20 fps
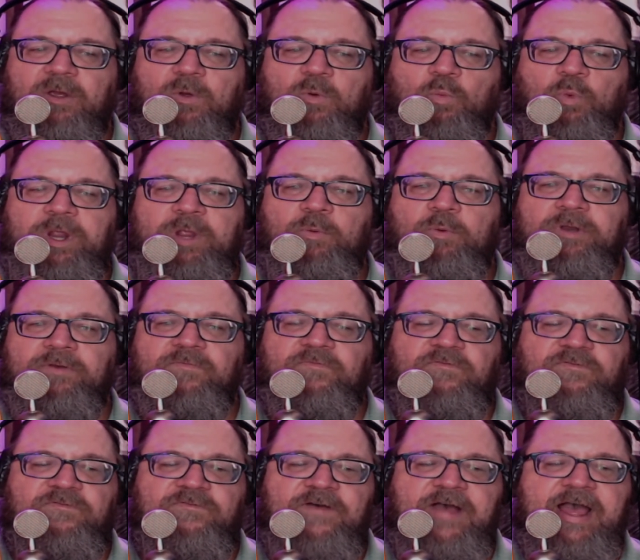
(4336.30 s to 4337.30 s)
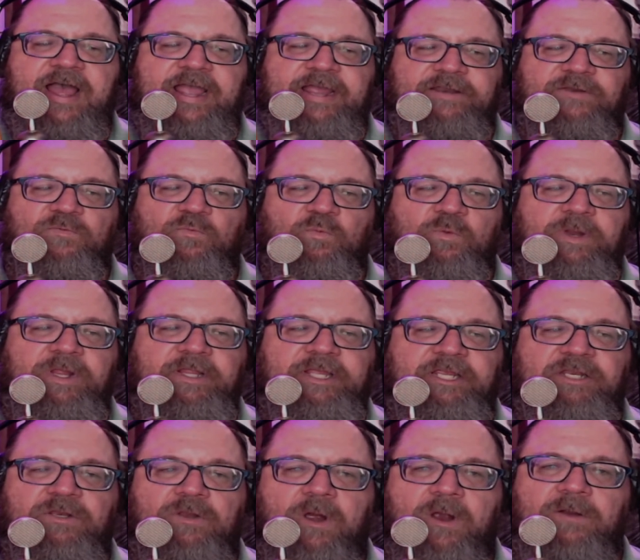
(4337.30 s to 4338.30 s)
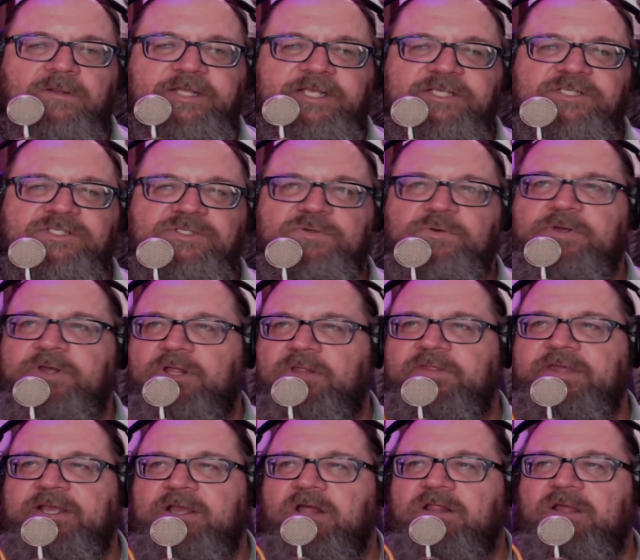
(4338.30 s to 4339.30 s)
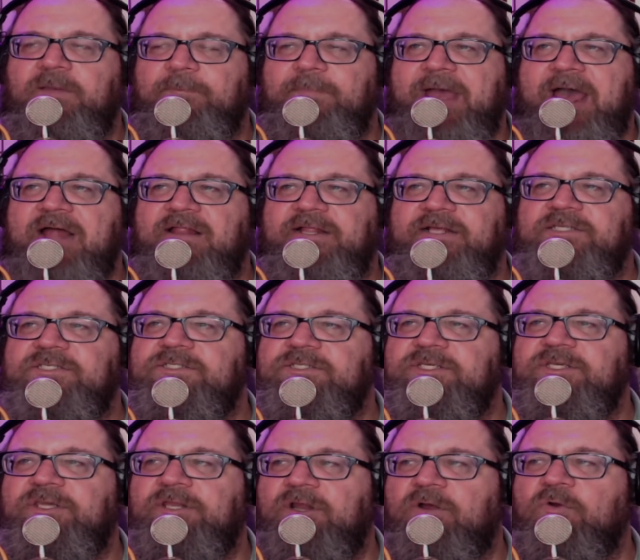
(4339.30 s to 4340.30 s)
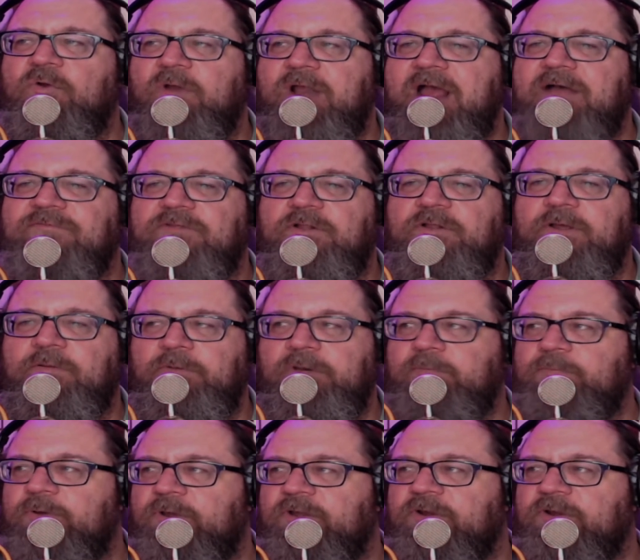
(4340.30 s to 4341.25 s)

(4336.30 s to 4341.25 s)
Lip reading: we would find really gnarly soil. They call it ballast, you know, gravel, and we'd put